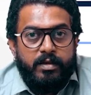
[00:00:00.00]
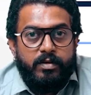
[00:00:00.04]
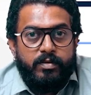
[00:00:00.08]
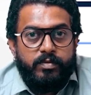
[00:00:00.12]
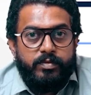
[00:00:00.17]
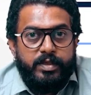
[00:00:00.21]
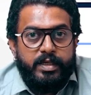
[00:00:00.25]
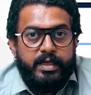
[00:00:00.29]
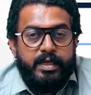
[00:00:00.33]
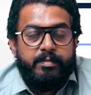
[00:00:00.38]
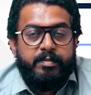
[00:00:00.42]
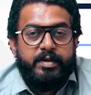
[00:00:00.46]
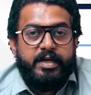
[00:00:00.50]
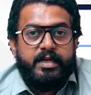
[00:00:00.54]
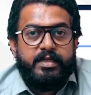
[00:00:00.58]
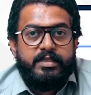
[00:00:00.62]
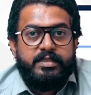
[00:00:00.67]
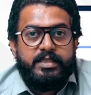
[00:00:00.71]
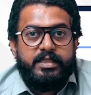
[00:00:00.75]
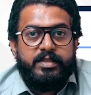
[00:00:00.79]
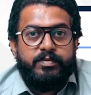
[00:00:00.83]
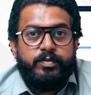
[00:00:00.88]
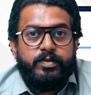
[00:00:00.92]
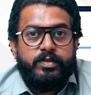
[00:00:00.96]
Okay,
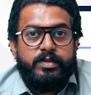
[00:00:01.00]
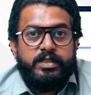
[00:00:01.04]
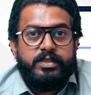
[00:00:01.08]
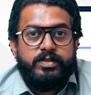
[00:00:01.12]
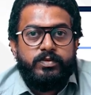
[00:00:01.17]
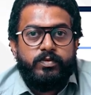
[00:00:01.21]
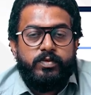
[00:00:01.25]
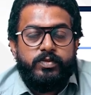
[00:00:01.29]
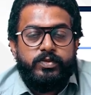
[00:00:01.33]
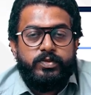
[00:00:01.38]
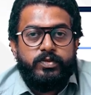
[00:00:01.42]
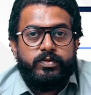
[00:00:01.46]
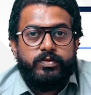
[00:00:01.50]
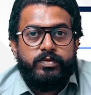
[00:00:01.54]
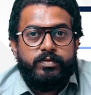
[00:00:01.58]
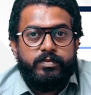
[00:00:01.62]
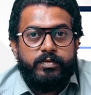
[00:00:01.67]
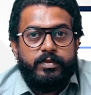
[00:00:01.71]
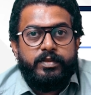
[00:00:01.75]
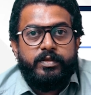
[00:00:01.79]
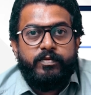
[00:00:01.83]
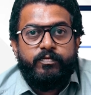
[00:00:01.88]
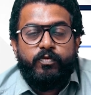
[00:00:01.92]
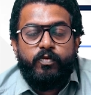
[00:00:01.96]
MRSA is
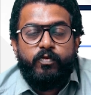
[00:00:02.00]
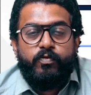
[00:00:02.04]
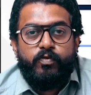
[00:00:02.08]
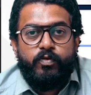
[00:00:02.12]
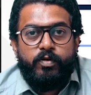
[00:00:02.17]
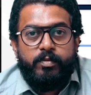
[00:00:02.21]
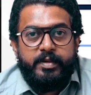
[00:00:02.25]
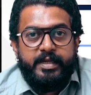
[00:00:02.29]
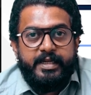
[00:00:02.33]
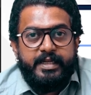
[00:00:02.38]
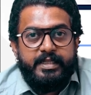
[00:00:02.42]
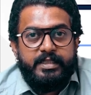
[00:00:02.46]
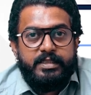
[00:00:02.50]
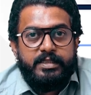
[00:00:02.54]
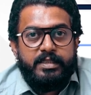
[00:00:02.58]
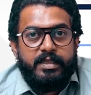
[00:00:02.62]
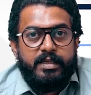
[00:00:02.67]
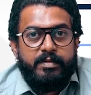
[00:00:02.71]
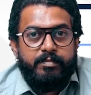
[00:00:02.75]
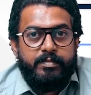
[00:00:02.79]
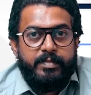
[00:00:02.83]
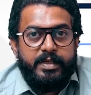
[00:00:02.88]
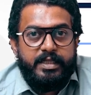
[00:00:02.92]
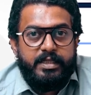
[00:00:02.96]
also, the full form
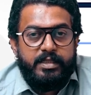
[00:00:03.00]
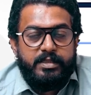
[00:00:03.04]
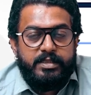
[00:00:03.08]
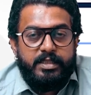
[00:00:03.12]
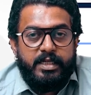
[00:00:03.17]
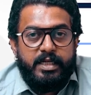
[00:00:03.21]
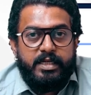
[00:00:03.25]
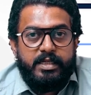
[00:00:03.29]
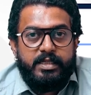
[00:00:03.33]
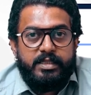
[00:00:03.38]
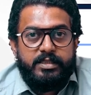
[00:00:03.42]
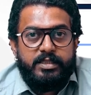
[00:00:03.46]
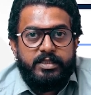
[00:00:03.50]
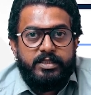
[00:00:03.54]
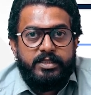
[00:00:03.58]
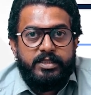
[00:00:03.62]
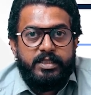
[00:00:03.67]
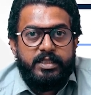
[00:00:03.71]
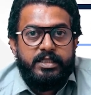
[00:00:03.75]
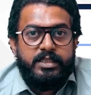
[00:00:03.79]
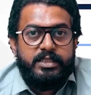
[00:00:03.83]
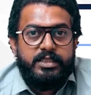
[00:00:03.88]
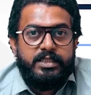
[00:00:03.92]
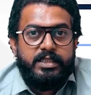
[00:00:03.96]
is
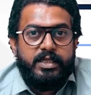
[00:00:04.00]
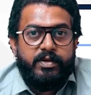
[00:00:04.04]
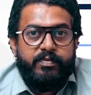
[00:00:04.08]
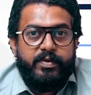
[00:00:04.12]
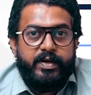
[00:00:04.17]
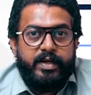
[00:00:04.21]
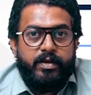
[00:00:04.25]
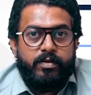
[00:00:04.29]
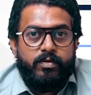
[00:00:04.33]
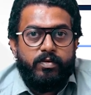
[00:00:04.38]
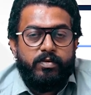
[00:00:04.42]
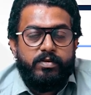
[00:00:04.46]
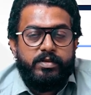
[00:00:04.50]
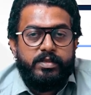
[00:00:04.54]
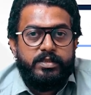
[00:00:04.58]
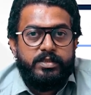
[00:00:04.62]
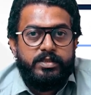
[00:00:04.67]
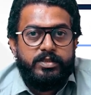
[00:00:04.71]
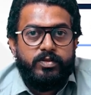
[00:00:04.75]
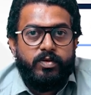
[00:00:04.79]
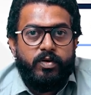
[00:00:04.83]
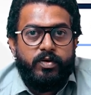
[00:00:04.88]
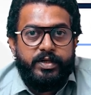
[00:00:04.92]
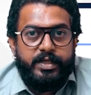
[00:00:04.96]
methicillin-resistant
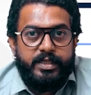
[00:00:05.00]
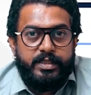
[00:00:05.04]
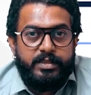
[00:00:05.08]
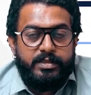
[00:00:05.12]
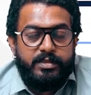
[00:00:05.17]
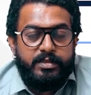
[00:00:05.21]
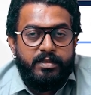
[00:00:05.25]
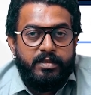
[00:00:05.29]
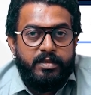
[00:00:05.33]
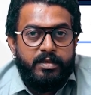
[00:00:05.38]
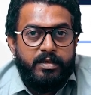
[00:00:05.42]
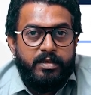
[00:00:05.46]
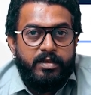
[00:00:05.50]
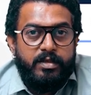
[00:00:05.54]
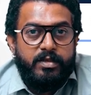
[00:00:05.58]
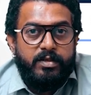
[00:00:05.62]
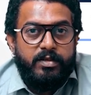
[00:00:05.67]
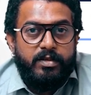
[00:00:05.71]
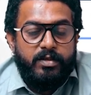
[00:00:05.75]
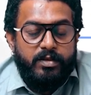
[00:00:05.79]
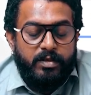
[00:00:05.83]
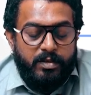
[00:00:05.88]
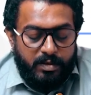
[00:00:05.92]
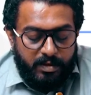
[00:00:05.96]
Staphylococcus aureus.
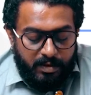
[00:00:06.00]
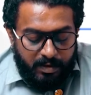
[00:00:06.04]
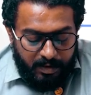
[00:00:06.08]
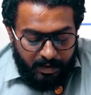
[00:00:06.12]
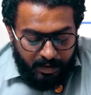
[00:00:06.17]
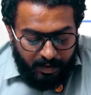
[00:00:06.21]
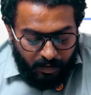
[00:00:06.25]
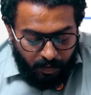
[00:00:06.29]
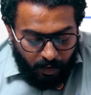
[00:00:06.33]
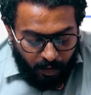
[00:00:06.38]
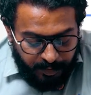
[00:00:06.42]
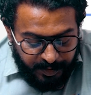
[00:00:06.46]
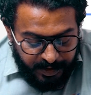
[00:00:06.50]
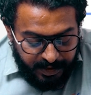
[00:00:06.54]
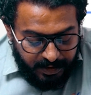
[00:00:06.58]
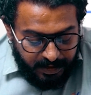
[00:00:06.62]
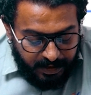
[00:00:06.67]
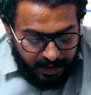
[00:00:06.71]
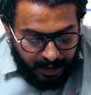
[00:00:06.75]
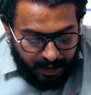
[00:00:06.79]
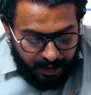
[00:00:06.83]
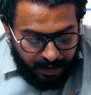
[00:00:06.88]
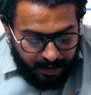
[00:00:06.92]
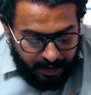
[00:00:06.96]

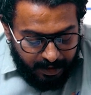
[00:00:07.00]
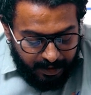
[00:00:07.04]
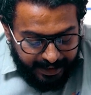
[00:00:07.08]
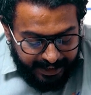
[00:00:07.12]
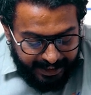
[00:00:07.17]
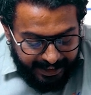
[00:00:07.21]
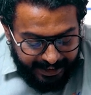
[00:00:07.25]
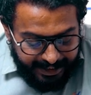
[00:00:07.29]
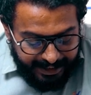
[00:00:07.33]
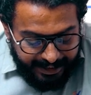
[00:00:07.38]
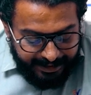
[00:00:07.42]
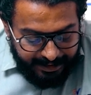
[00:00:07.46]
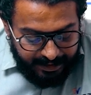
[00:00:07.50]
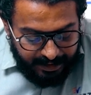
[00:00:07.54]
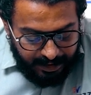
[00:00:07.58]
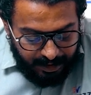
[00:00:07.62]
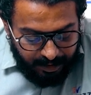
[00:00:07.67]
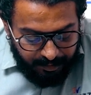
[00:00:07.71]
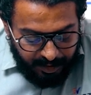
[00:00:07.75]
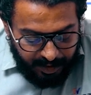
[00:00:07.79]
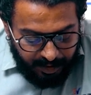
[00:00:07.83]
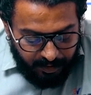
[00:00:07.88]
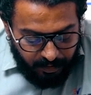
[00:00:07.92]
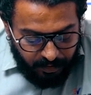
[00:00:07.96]
Options are A,
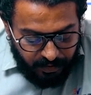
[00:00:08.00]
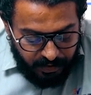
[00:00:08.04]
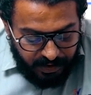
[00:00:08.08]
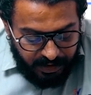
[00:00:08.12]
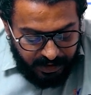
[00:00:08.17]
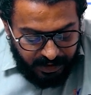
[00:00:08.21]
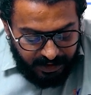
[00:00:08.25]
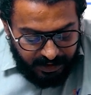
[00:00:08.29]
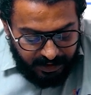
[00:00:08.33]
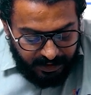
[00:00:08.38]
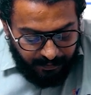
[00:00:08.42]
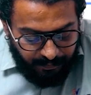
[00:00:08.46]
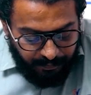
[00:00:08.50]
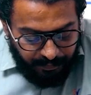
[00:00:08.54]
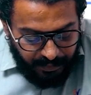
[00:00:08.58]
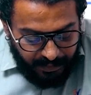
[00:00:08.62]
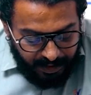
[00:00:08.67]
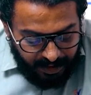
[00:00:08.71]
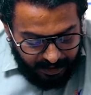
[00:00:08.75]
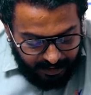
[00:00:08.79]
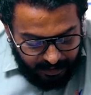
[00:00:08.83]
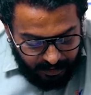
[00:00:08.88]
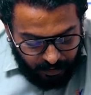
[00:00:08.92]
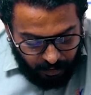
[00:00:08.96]
enteric precautions,
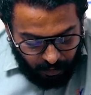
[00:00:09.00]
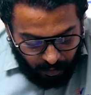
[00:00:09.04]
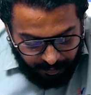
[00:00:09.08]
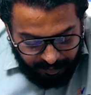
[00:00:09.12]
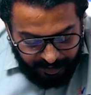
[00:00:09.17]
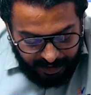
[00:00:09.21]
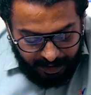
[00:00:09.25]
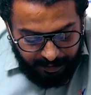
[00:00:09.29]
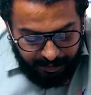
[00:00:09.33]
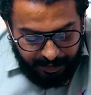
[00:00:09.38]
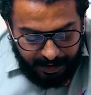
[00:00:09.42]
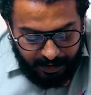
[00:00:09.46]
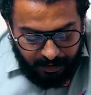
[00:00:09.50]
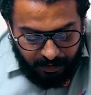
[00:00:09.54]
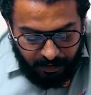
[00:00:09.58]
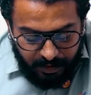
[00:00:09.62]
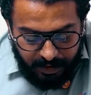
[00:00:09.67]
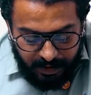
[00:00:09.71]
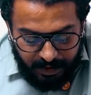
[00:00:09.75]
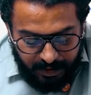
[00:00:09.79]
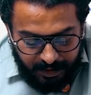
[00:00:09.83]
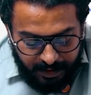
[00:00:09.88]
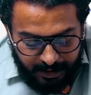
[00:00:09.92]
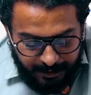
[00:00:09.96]
droplet
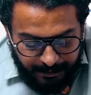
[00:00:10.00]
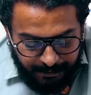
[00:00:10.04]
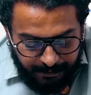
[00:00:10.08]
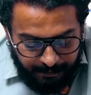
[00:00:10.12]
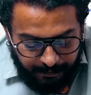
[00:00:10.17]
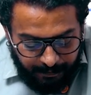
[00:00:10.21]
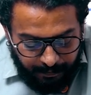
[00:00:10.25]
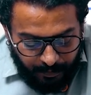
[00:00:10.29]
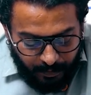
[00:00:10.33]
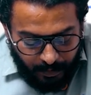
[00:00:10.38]
precautions,